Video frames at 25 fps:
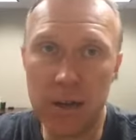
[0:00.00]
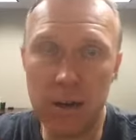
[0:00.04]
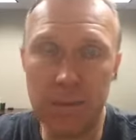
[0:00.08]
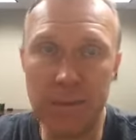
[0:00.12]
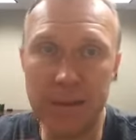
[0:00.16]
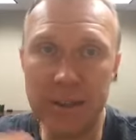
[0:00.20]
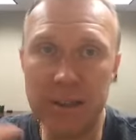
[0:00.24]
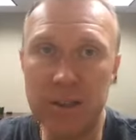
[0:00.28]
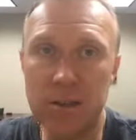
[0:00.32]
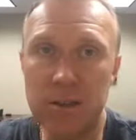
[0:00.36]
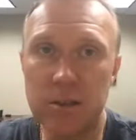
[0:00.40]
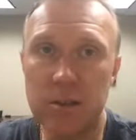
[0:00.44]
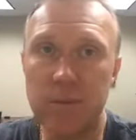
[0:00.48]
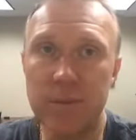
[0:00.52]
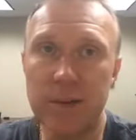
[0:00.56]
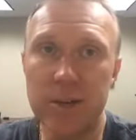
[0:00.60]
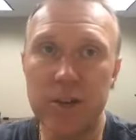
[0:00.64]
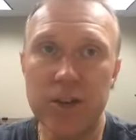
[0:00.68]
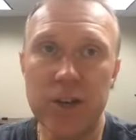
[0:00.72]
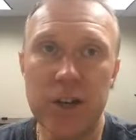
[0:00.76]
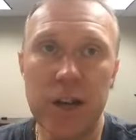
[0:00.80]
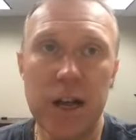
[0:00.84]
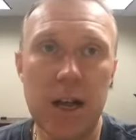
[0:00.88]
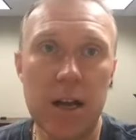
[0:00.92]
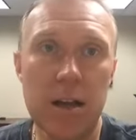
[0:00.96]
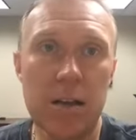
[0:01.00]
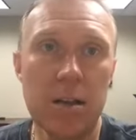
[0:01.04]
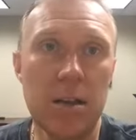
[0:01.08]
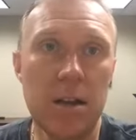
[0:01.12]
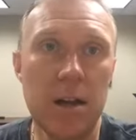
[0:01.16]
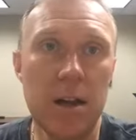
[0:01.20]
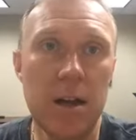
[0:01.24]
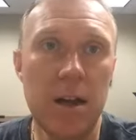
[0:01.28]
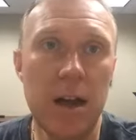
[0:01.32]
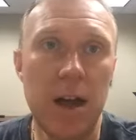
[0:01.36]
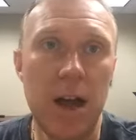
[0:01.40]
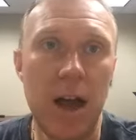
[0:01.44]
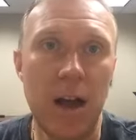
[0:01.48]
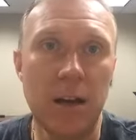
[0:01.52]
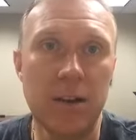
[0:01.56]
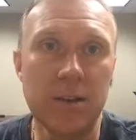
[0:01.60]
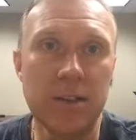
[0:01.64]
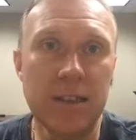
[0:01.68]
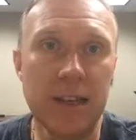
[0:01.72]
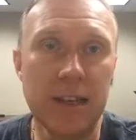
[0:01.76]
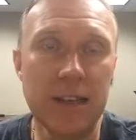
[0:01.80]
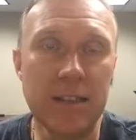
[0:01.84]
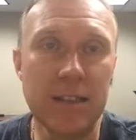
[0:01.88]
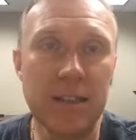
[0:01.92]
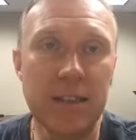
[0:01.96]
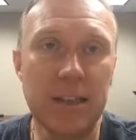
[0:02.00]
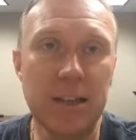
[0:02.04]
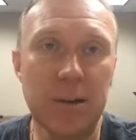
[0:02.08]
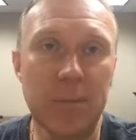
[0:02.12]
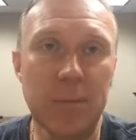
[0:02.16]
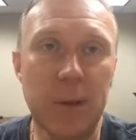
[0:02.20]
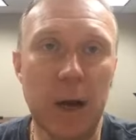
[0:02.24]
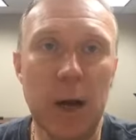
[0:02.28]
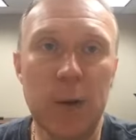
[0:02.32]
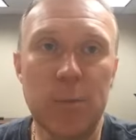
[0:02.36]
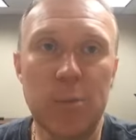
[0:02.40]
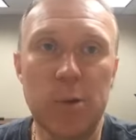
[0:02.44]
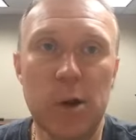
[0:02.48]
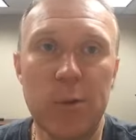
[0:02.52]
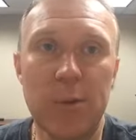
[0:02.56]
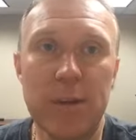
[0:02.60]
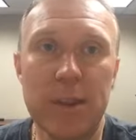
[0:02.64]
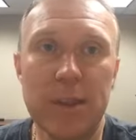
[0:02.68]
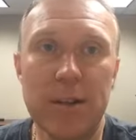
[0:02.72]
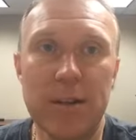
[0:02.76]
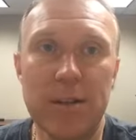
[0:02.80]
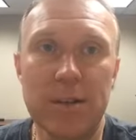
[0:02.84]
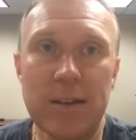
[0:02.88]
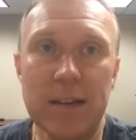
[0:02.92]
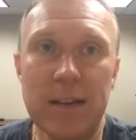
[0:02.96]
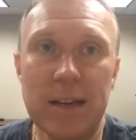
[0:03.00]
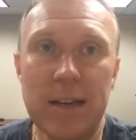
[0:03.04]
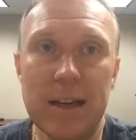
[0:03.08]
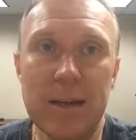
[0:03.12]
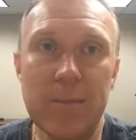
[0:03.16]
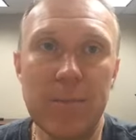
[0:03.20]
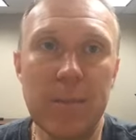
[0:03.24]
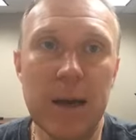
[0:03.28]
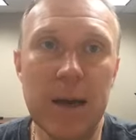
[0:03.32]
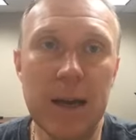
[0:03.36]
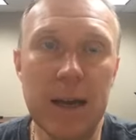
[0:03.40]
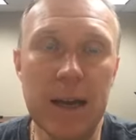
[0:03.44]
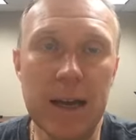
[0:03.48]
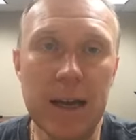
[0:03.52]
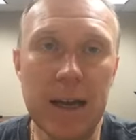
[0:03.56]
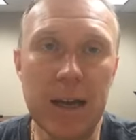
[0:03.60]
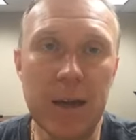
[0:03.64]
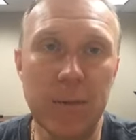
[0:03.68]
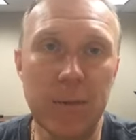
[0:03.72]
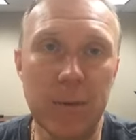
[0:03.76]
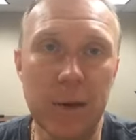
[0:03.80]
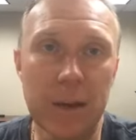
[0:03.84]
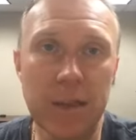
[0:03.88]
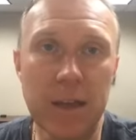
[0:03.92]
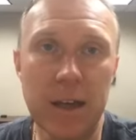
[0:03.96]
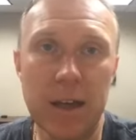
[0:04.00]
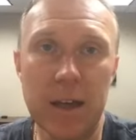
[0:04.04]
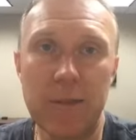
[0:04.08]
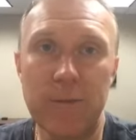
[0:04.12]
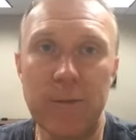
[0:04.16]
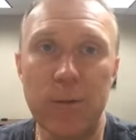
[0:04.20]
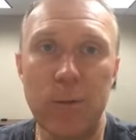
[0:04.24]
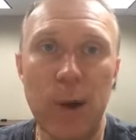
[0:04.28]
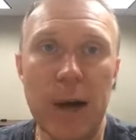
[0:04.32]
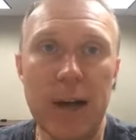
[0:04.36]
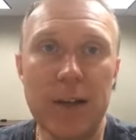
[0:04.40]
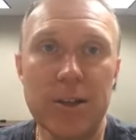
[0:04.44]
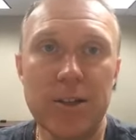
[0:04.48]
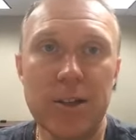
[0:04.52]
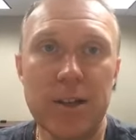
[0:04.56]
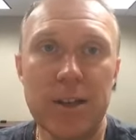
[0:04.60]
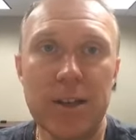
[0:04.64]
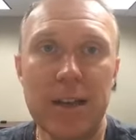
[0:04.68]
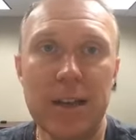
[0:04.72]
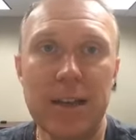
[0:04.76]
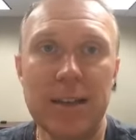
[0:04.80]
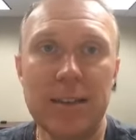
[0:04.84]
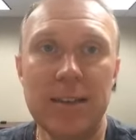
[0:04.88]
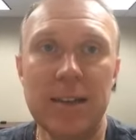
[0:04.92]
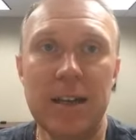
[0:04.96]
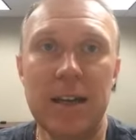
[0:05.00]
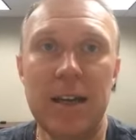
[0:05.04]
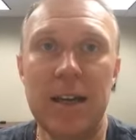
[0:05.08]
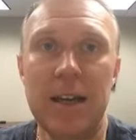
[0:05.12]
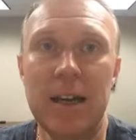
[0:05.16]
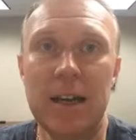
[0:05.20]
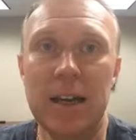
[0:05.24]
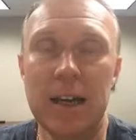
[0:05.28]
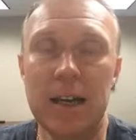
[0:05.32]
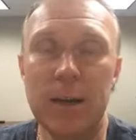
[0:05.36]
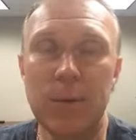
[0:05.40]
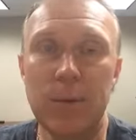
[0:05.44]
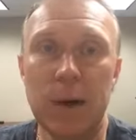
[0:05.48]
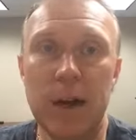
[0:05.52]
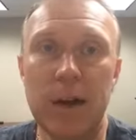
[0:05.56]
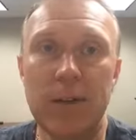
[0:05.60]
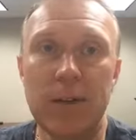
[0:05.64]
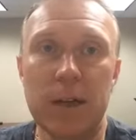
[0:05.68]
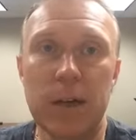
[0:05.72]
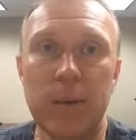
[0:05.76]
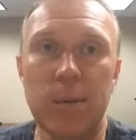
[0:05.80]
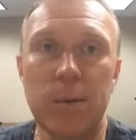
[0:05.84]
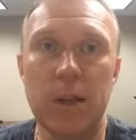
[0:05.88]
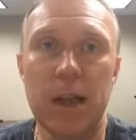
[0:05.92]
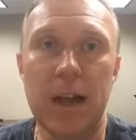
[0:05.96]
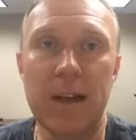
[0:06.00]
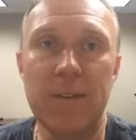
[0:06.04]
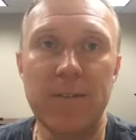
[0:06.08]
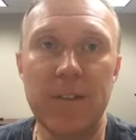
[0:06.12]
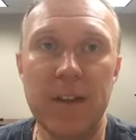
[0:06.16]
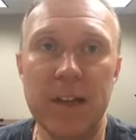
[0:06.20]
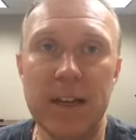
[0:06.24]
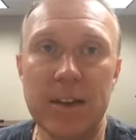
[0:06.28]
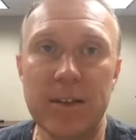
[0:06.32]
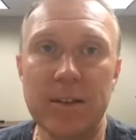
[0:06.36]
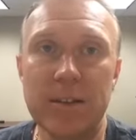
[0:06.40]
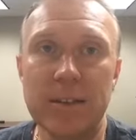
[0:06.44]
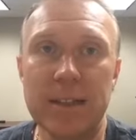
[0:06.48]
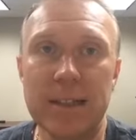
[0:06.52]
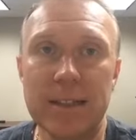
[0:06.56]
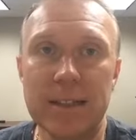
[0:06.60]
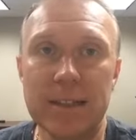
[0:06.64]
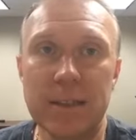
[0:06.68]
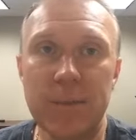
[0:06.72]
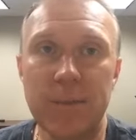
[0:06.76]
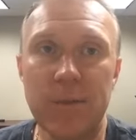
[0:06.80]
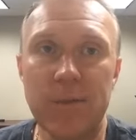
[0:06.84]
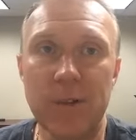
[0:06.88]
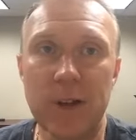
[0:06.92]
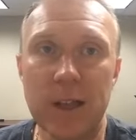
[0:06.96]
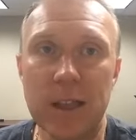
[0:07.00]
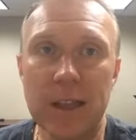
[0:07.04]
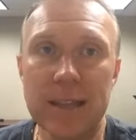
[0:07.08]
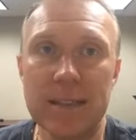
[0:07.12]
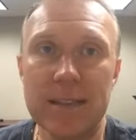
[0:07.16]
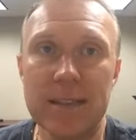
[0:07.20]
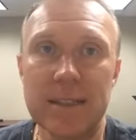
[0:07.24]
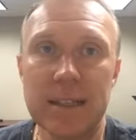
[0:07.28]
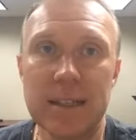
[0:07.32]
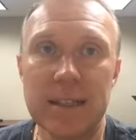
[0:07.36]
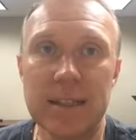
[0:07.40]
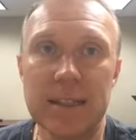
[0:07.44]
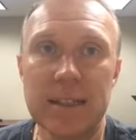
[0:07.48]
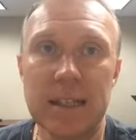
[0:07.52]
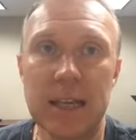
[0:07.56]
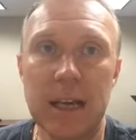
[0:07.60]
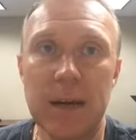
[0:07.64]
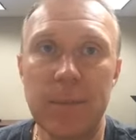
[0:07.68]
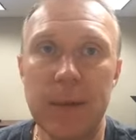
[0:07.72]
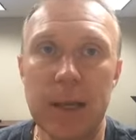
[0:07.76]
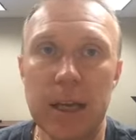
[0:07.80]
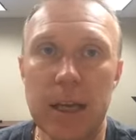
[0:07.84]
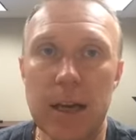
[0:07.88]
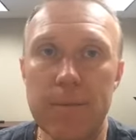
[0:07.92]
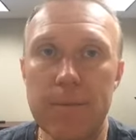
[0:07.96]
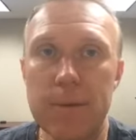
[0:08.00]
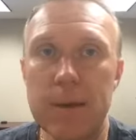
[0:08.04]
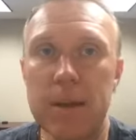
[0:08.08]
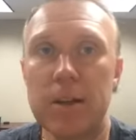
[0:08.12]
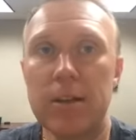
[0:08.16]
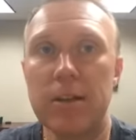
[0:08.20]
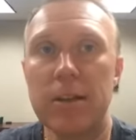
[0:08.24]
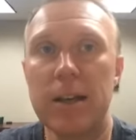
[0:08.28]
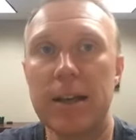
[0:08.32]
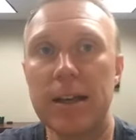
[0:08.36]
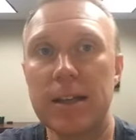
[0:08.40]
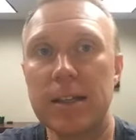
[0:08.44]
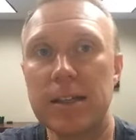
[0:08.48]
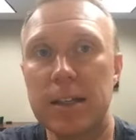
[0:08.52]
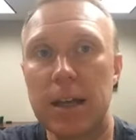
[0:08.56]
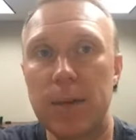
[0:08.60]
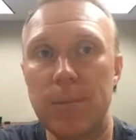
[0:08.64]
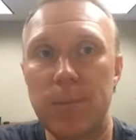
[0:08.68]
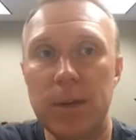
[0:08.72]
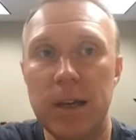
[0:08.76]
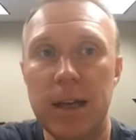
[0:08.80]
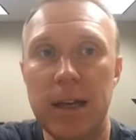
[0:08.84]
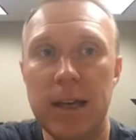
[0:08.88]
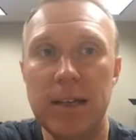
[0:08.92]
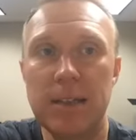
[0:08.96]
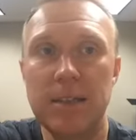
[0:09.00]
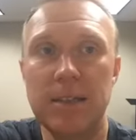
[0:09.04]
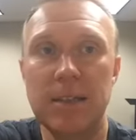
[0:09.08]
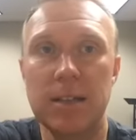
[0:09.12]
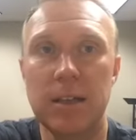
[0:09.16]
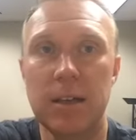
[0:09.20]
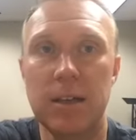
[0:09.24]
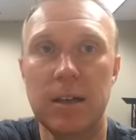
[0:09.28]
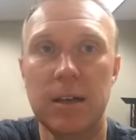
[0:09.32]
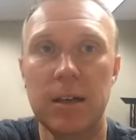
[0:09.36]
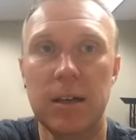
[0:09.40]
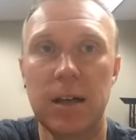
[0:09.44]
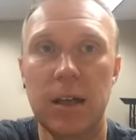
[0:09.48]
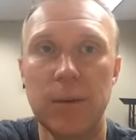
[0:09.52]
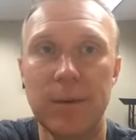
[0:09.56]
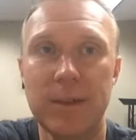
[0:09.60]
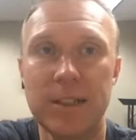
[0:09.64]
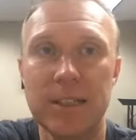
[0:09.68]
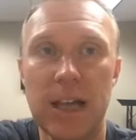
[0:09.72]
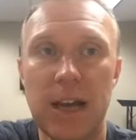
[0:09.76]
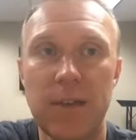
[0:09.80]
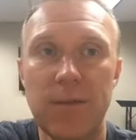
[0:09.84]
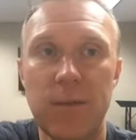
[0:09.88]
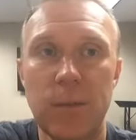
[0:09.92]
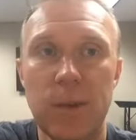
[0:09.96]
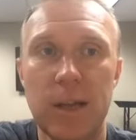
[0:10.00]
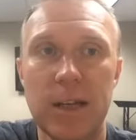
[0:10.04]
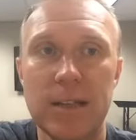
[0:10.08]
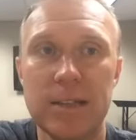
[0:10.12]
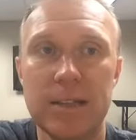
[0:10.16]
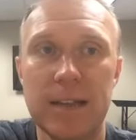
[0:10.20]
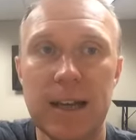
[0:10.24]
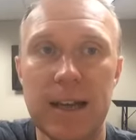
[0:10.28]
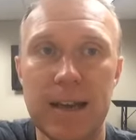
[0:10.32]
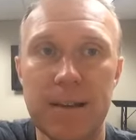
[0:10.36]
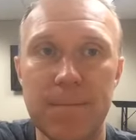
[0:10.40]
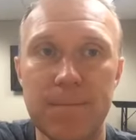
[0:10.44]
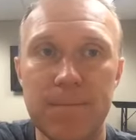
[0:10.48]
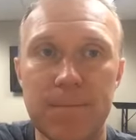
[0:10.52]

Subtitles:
or my sister, Michelle, Stacy, or Barbara with our team. And we thank you for watching these. And we'll have a couple live videos at some of our listings coming up here in the next couple days. Otherwise, have a blessed day.